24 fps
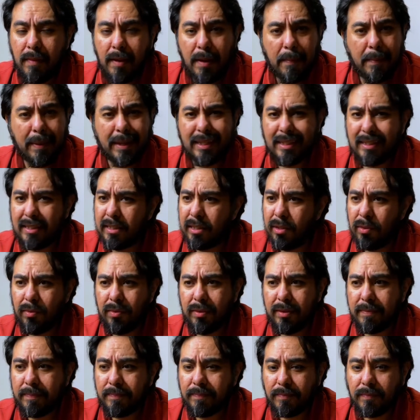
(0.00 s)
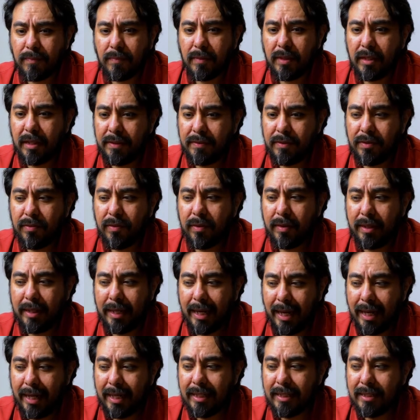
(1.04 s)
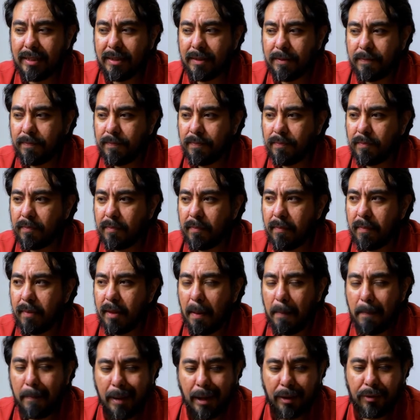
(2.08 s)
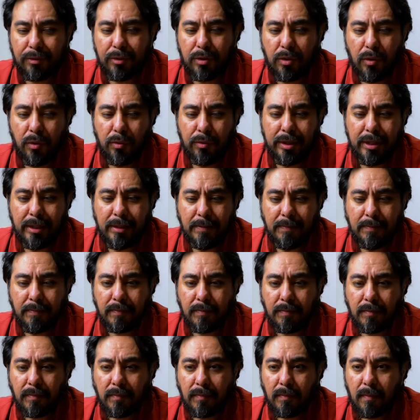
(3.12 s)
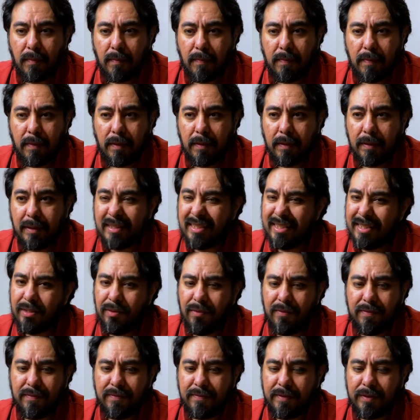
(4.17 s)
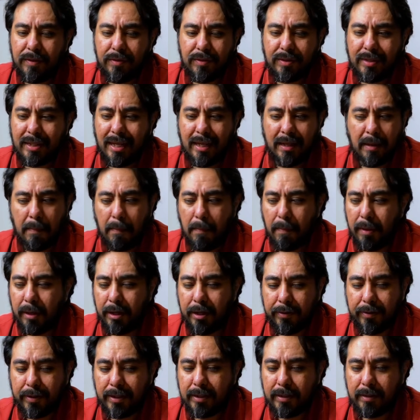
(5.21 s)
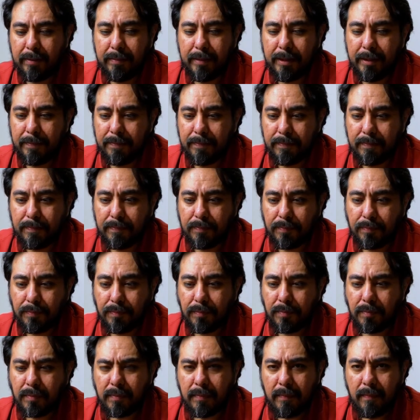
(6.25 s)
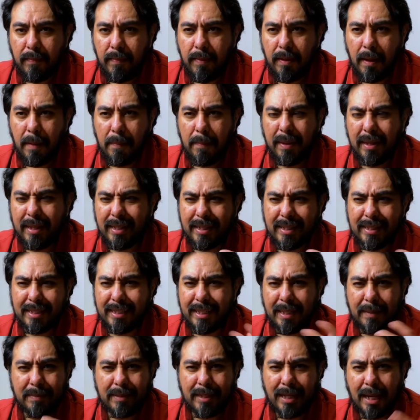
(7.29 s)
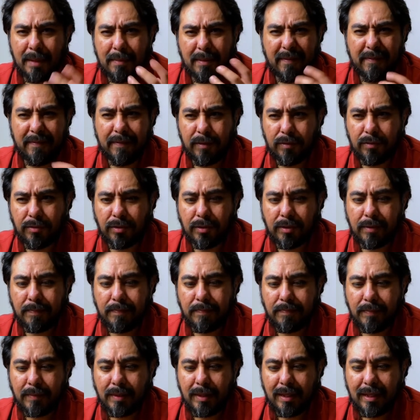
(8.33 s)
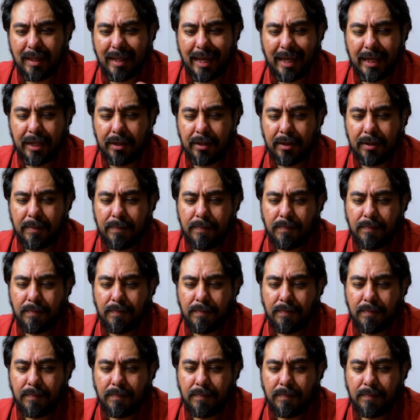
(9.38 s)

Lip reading: but it still gives you a nice mouth coating. It still feels kind of buttery to me, but at the same time it feels lighter.